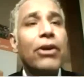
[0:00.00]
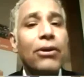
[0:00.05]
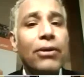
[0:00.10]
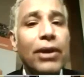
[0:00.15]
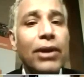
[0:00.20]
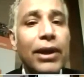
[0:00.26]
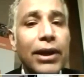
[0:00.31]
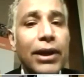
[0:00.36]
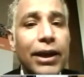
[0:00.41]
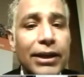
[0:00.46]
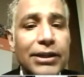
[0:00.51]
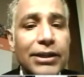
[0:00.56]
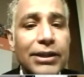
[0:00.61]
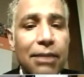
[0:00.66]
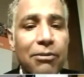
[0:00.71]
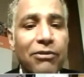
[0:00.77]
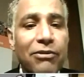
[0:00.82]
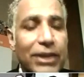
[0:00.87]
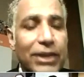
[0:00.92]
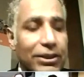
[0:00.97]
a role in
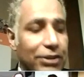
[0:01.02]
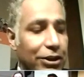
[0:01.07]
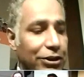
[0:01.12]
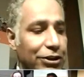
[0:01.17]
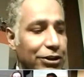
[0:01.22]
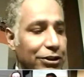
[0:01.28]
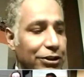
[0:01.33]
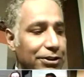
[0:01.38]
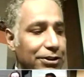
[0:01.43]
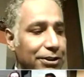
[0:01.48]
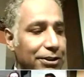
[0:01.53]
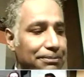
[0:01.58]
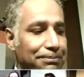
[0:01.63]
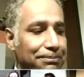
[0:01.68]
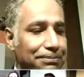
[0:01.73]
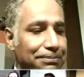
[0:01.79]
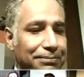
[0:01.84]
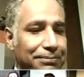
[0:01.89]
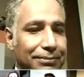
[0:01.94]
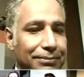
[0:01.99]
some of these issues.